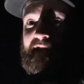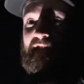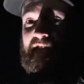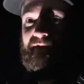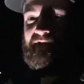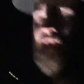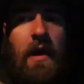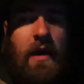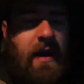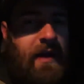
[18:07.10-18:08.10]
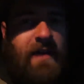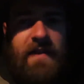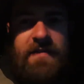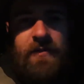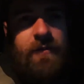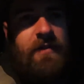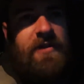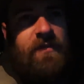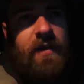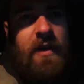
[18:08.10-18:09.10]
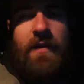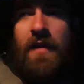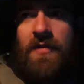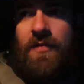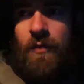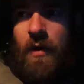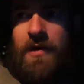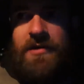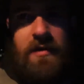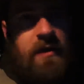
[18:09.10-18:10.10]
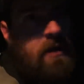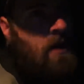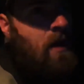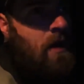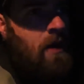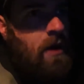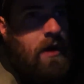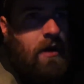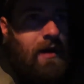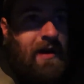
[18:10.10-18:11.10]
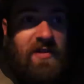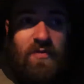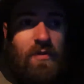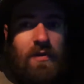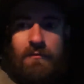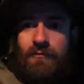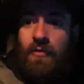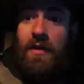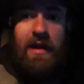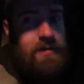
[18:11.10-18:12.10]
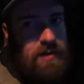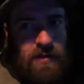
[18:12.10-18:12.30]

the eaves. Hey guys, that's it for this video. Thanks for watching. I guess we'll catch you in the